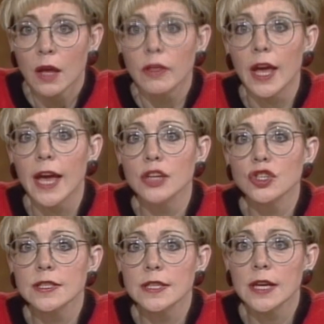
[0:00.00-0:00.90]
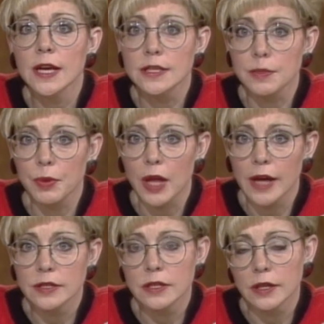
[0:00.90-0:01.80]
The agency has
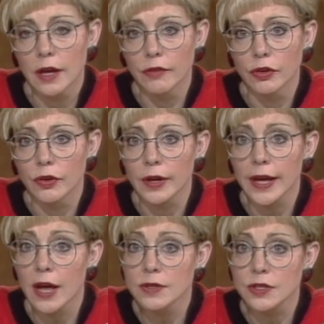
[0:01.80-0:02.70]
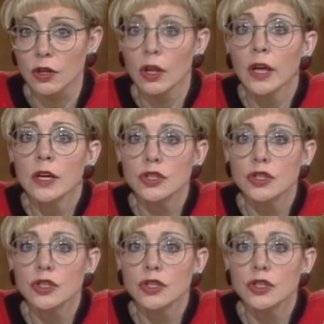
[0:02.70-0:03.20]
applied to the governor and council